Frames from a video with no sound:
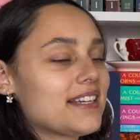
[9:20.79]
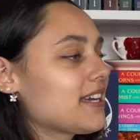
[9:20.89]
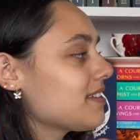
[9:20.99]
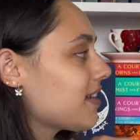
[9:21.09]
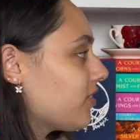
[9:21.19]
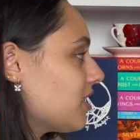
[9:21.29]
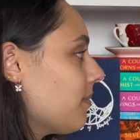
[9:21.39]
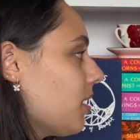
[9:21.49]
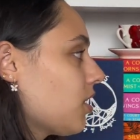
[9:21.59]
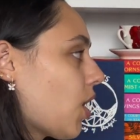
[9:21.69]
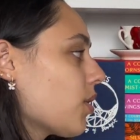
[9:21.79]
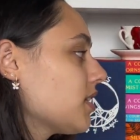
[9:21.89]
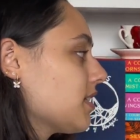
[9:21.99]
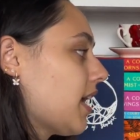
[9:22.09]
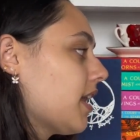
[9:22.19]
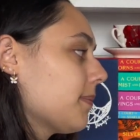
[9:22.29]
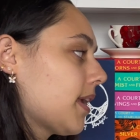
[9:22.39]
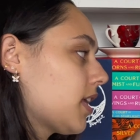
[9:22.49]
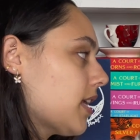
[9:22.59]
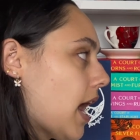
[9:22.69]
Because every time I go and decide, I'm
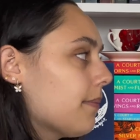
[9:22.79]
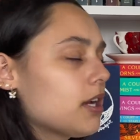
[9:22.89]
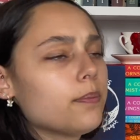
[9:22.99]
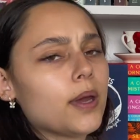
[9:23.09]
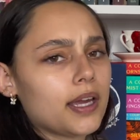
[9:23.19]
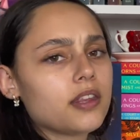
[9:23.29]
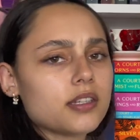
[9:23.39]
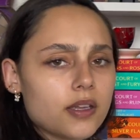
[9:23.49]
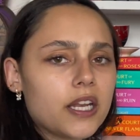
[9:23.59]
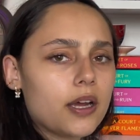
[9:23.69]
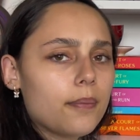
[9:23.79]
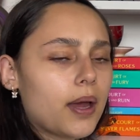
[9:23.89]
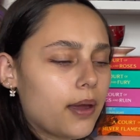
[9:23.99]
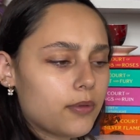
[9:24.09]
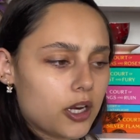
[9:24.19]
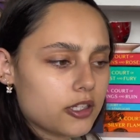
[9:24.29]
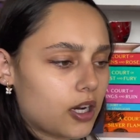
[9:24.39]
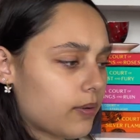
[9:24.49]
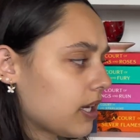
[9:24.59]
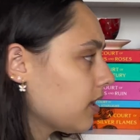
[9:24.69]
like, yeah, I'm going to pick this one up. I'm going to start reading